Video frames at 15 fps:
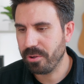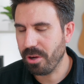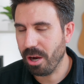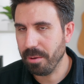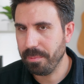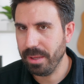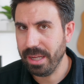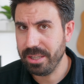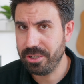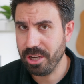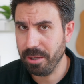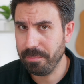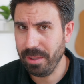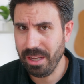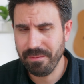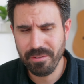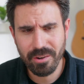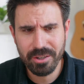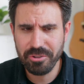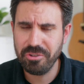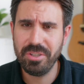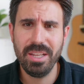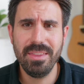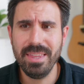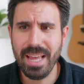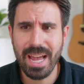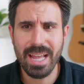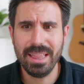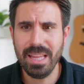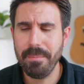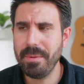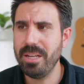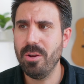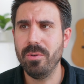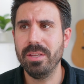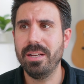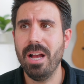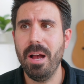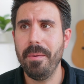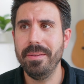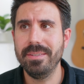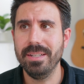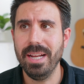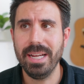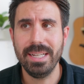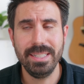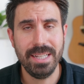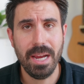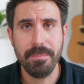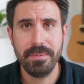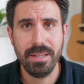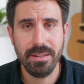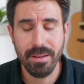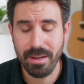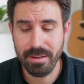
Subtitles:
CarPlay, SharePlay. If you're interested in that, let me know in the comments and I can dive deep